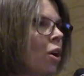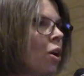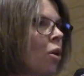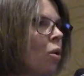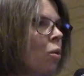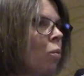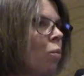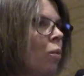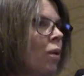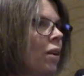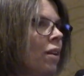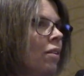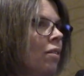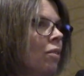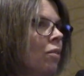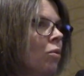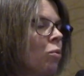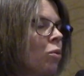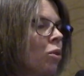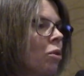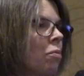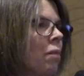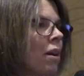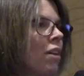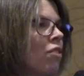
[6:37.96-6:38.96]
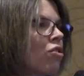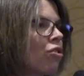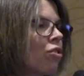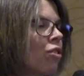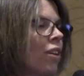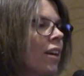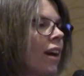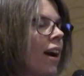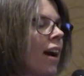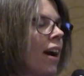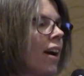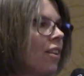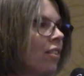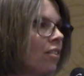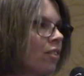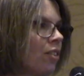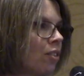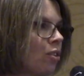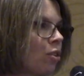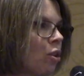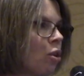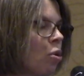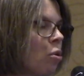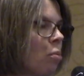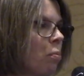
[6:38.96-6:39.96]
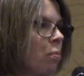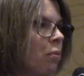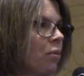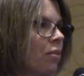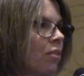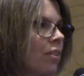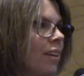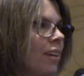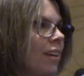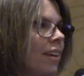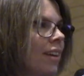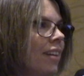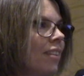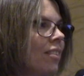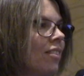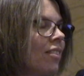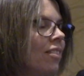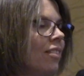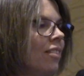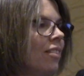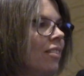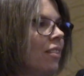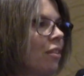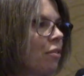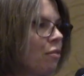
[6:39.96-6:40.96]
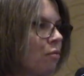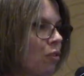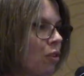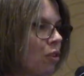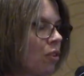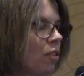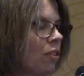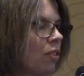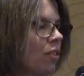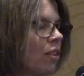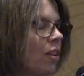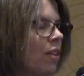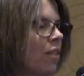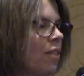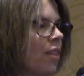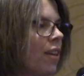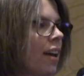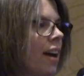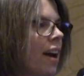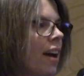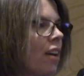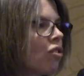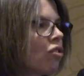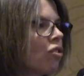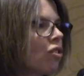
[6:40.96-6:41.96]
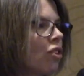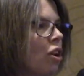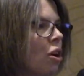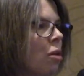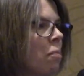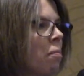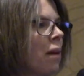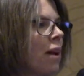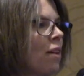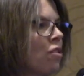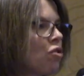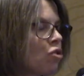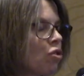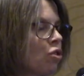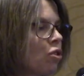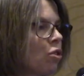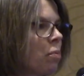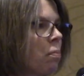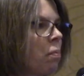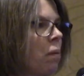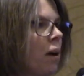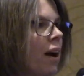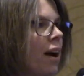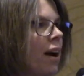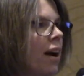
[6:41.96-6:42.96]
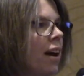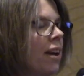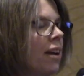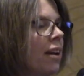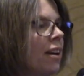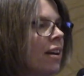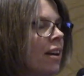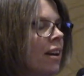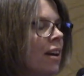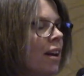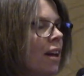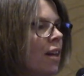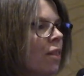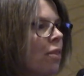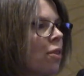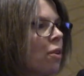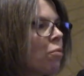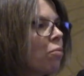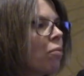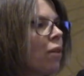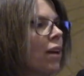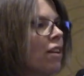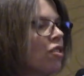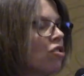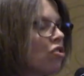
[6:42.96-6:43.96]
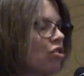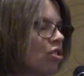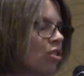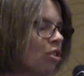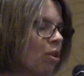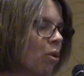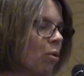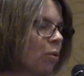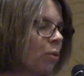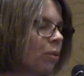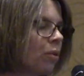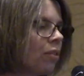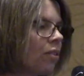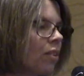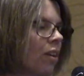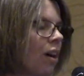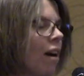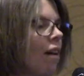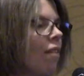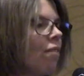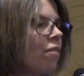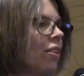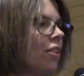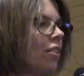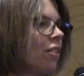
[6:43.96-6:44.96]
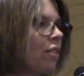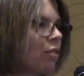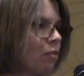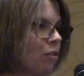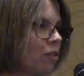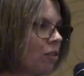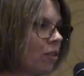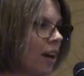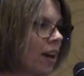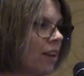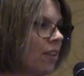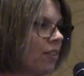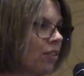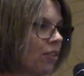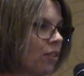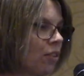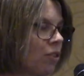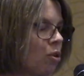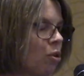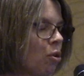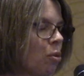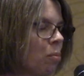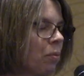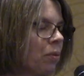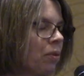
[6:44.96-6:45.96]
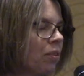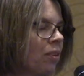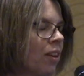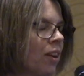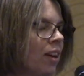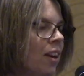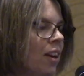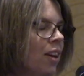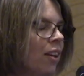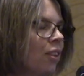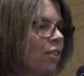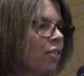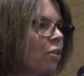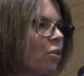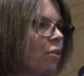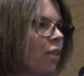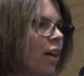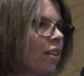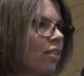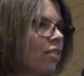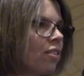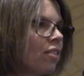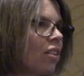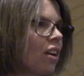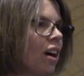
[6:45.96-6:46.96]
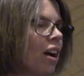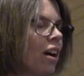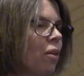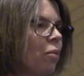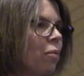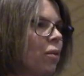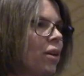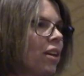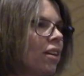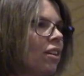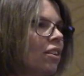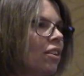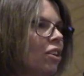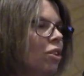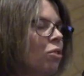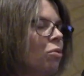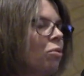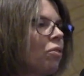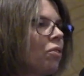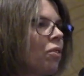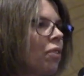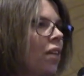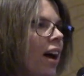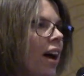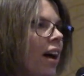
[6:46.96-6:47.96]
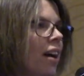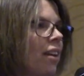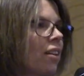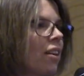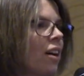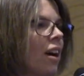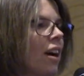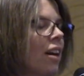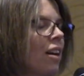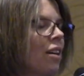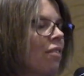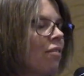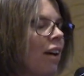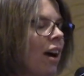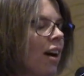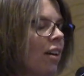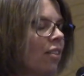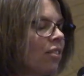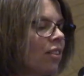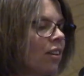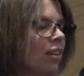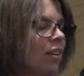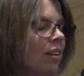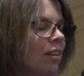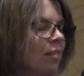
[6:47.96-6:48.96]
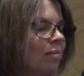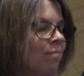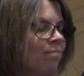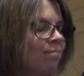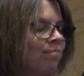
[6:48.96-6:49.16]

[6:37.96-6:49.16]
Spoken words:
When we're measuring isotopes, it's different. They actually are measured by the ratios of the different isotopes. So we can use that kind of as a